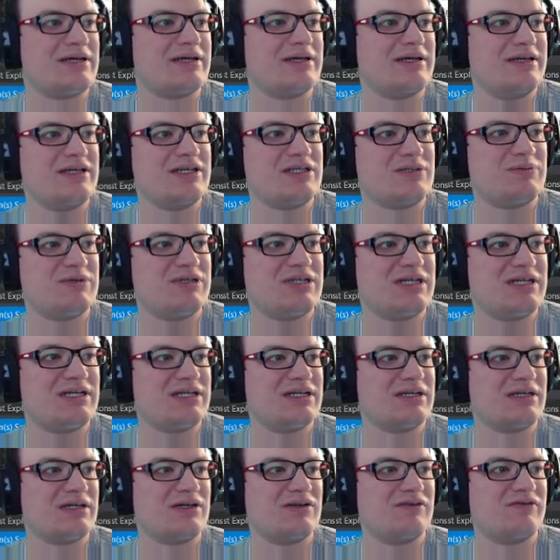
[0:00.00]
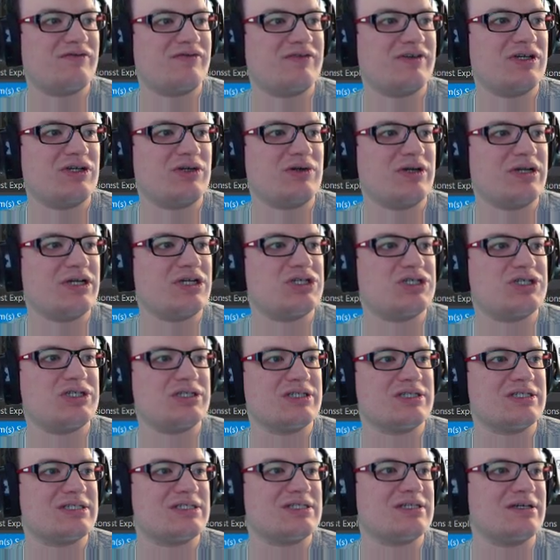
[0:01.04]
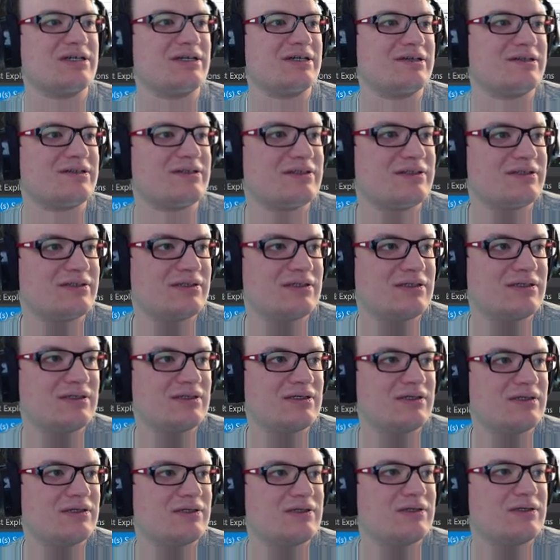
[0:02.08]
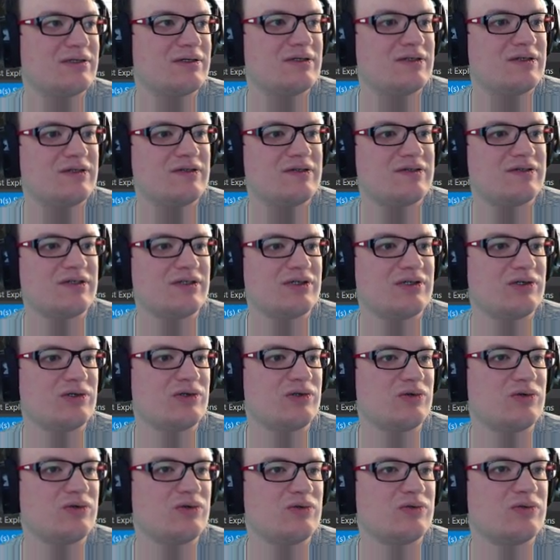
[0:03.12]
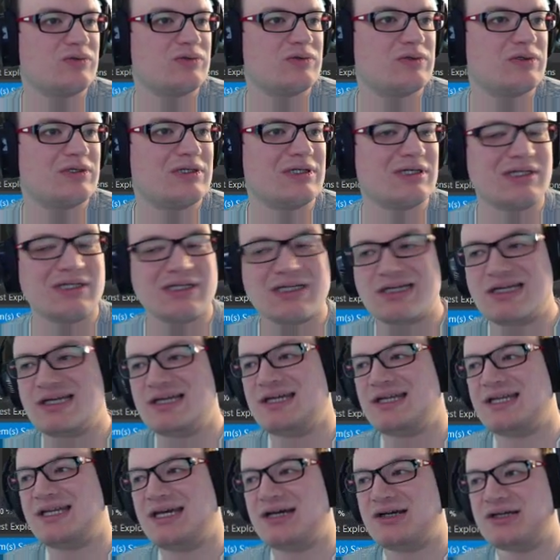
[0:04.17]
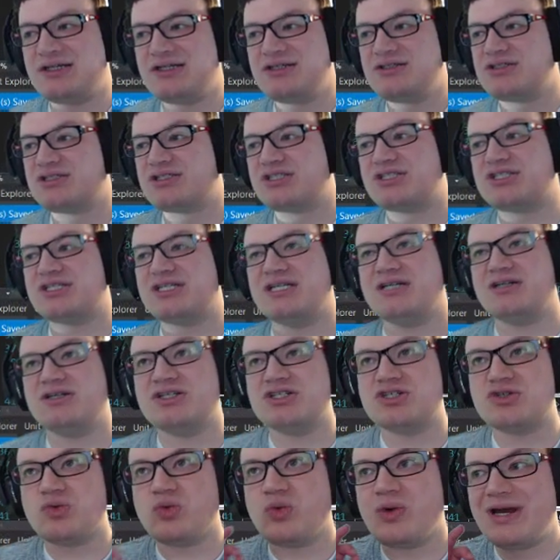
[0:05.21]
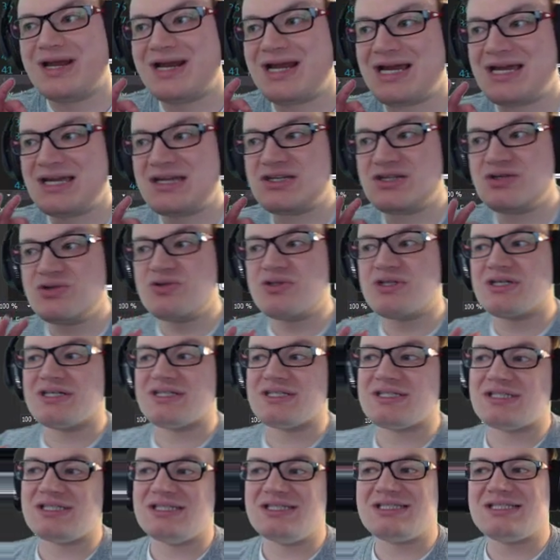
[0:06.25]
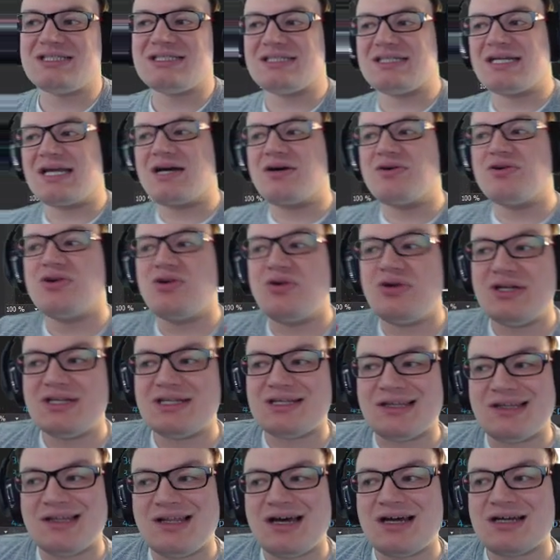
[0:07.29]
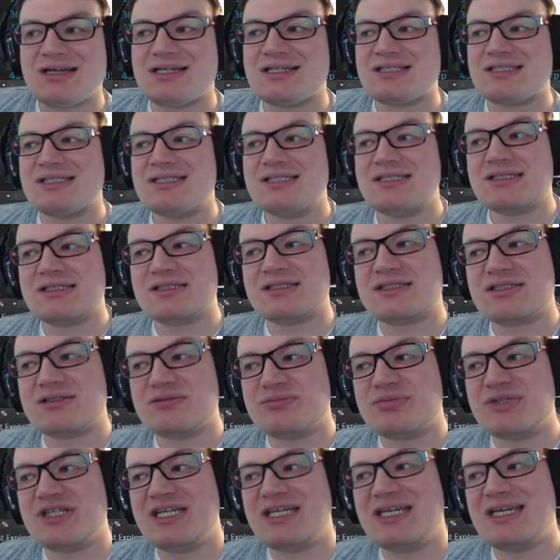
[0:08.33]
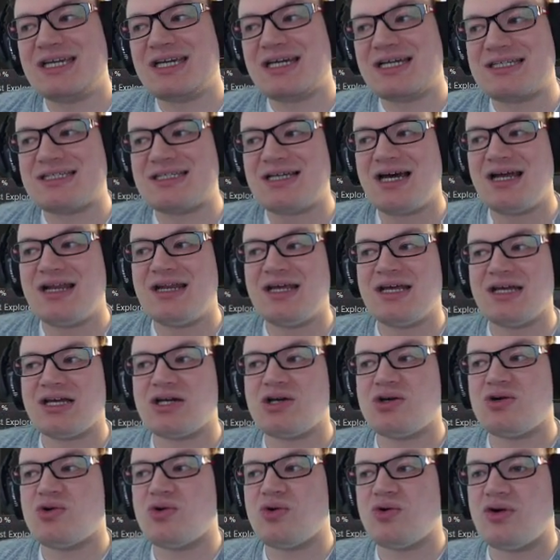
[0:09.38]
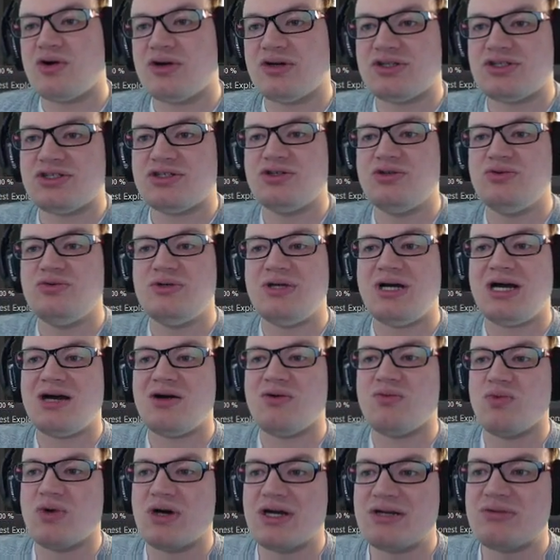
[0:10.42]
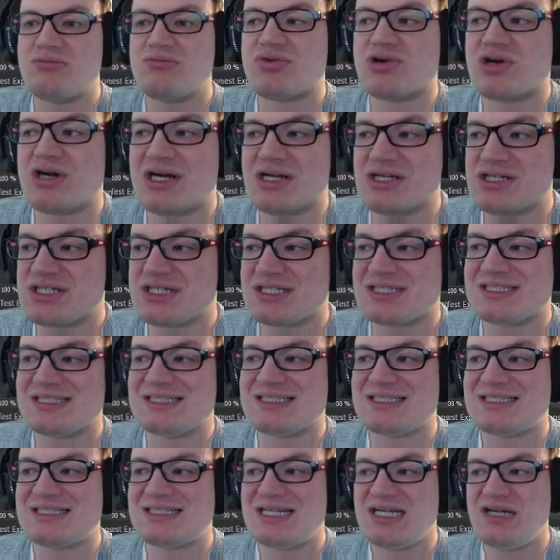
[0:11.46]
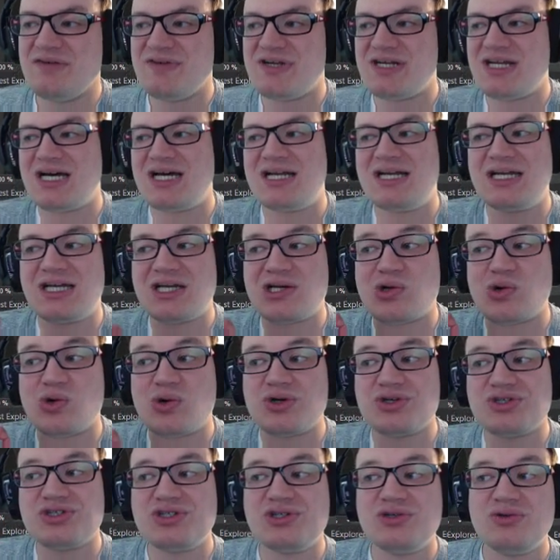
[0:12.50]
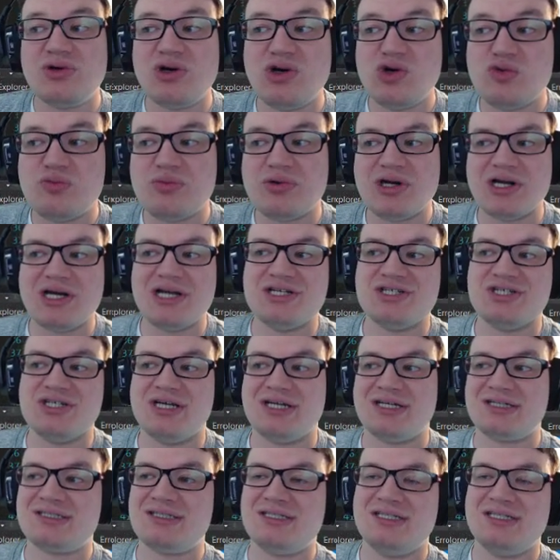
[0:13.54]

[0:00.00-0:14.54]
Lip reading: ASP.NET configuration site. So now here's the challenge. When I do this, this is now going to lock us in to being a .NET Core 2.1 project instead of a .NET Core 2.0 project,